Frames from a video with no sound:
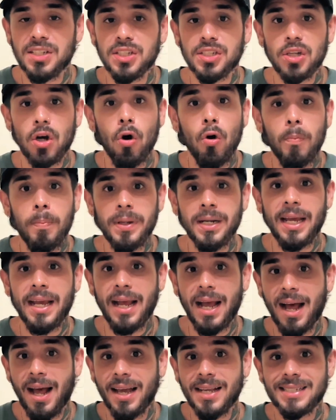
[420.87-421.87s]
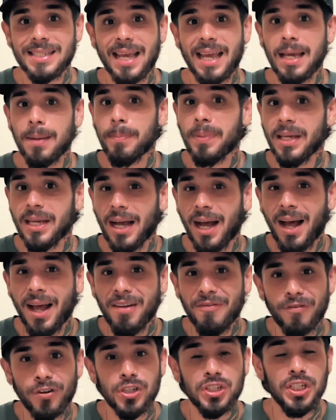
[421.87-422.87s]
as OpenAI's API
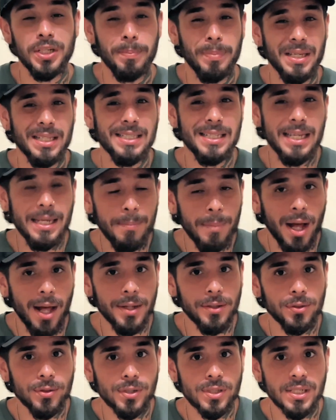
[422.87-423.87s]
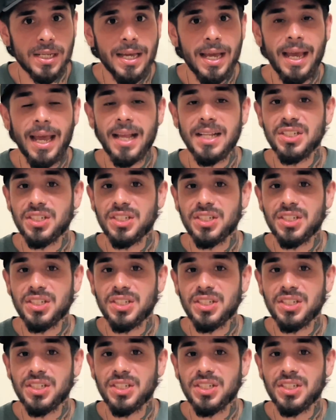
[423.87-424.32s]
for GPT models and